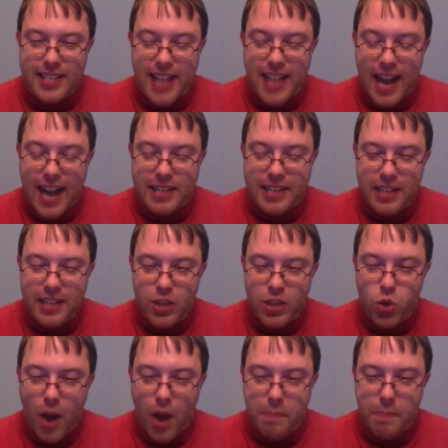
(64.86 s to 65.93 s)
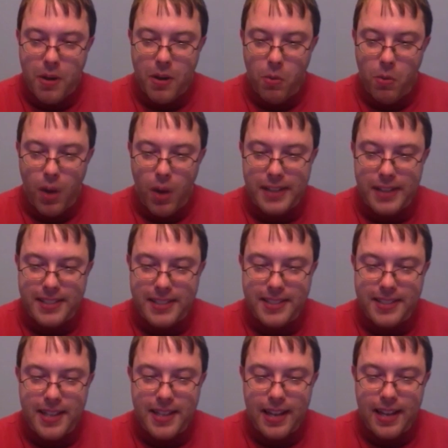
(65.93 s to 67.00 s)
is that Trump
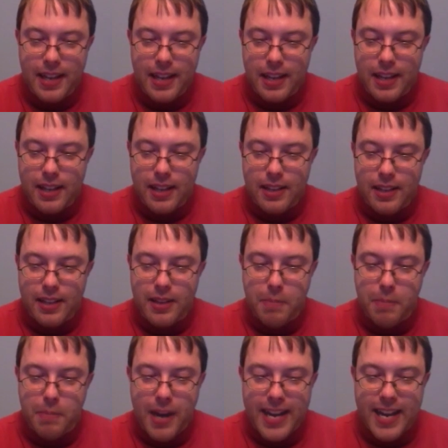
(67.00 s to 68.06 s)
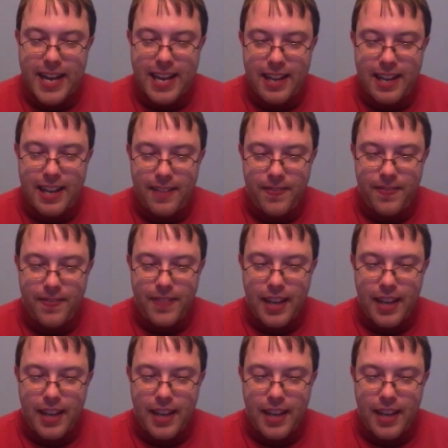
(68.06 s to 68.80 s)
wants the money,